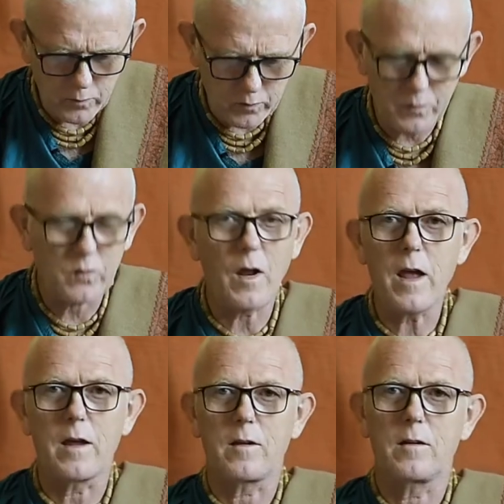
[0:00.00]
was a
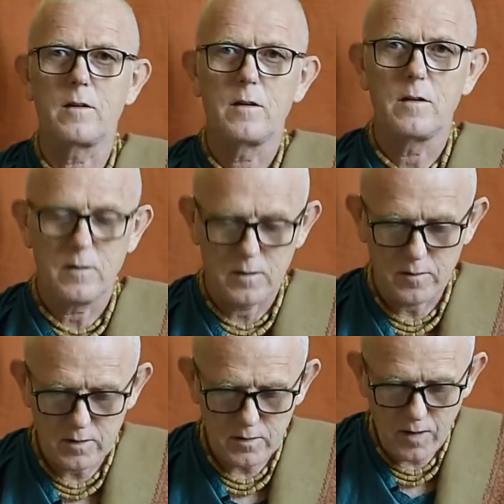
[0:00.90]
mistake.
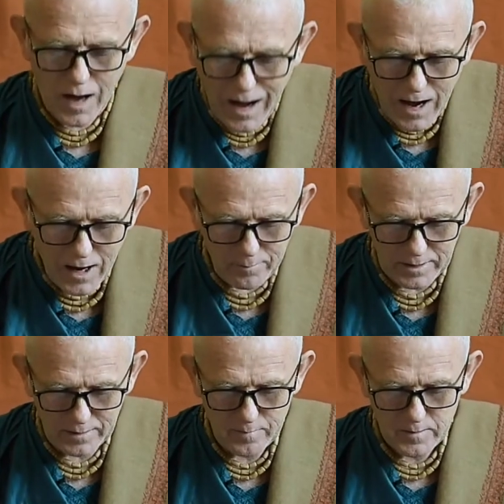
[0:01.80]

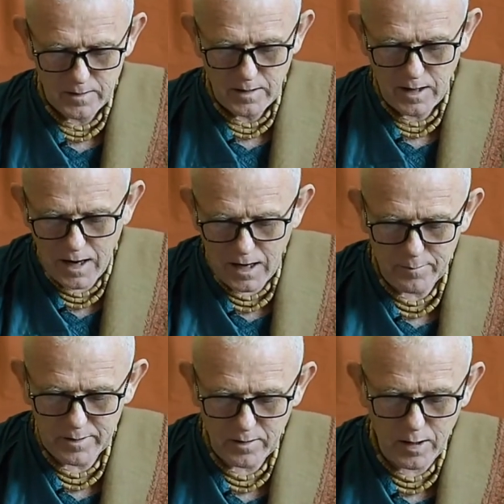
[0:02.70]
Ahami,
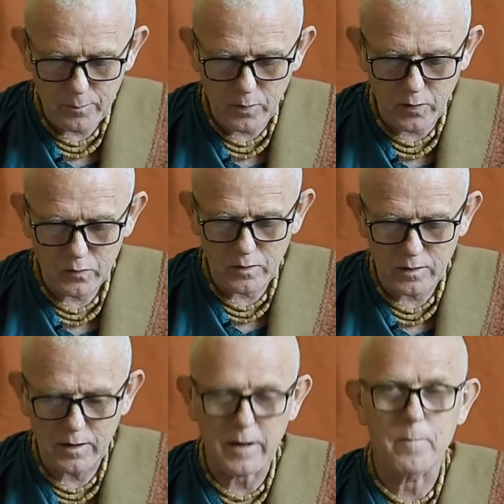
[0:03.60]
I
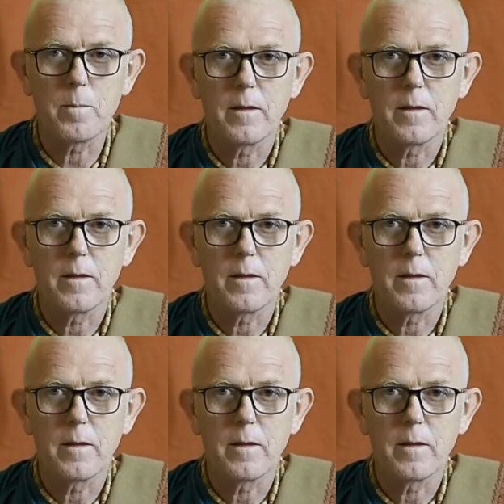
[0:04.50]
personally